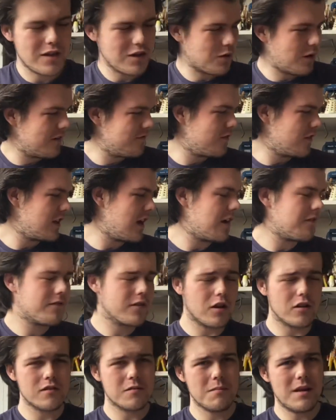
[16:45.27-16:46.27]
quite funny. I
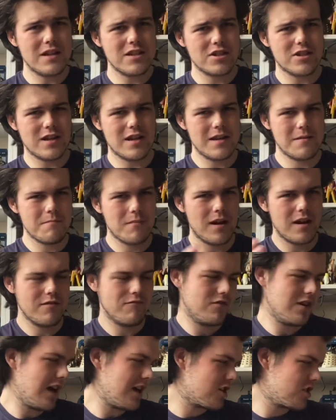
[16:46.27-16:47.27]
forgot to mention it in my
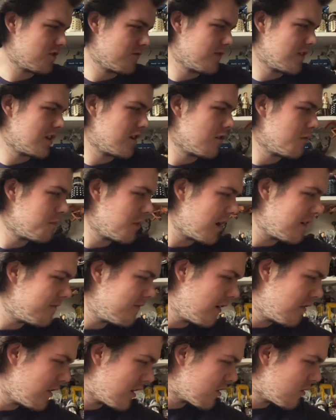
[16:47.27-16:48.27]
reaction video, but I
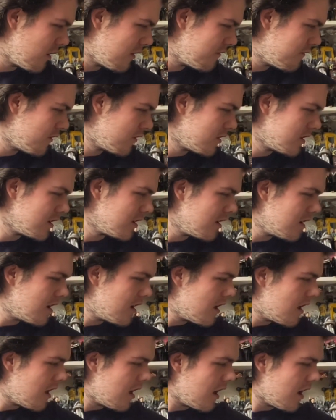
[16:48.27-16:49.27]
found that quite funny.
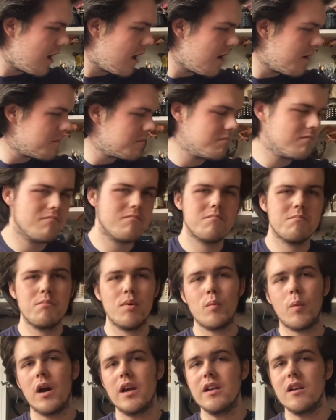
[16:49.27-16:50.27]
But
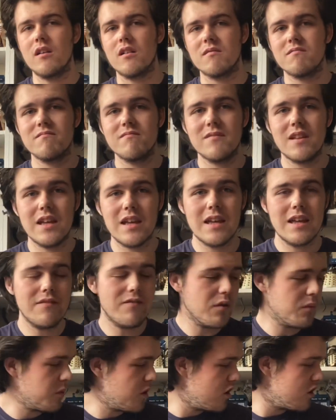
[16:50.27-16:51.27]
why not? If it
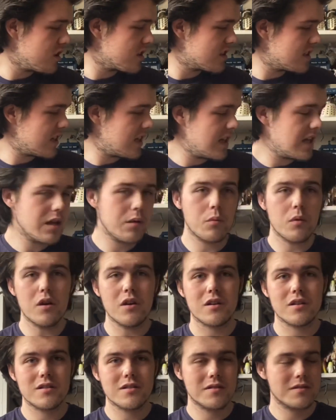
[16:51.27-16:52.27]
works, it
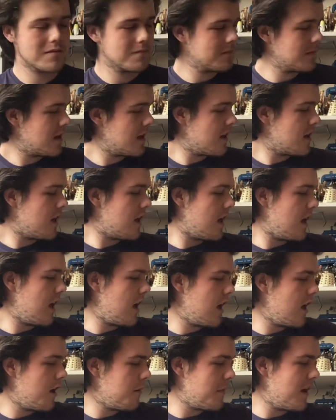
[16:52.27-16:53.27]
works.
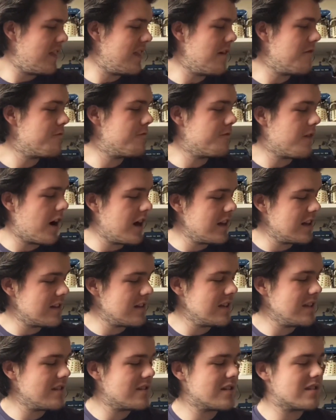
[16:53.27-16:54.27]
And then
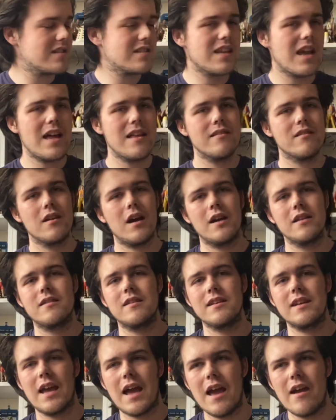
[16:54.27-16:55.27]
finally, the set that I
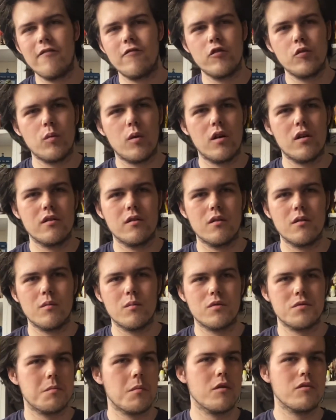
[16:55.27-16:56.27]
think everyone
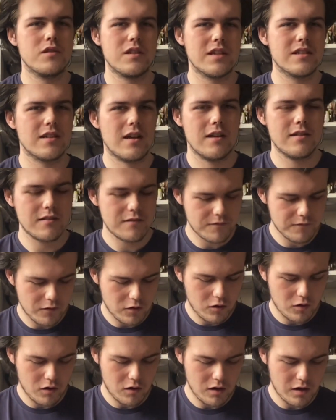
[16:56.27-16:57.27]
was most excited
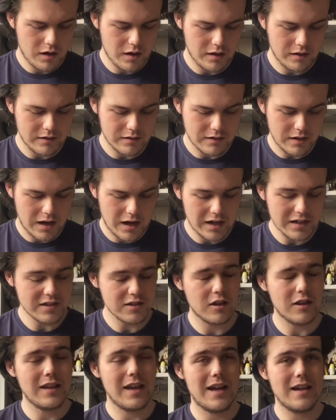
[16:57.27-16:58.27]
for, and I
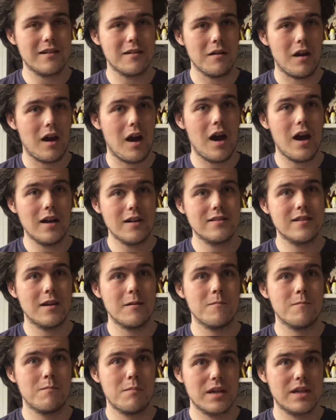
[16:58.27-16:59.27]
certainly had a hard time
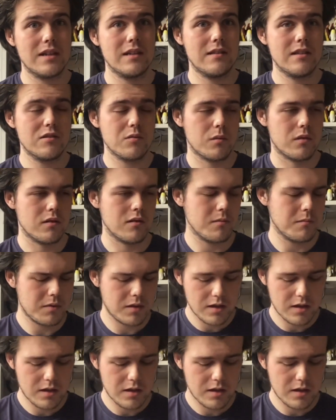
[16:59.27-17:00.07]
picking this one up.